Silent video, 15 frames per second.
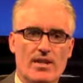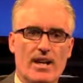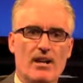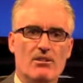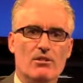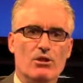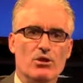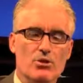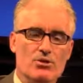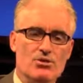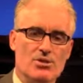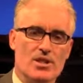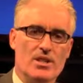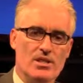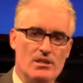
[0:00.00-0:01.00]
without
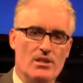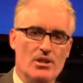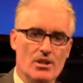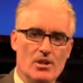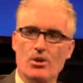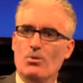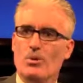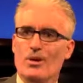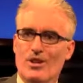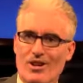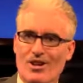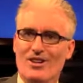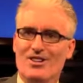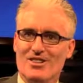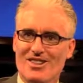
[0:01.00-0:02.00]
losing who we
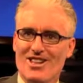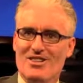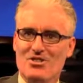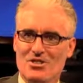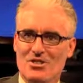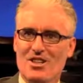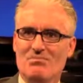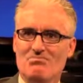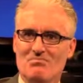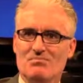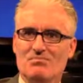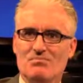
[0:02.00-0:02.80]
are as a team.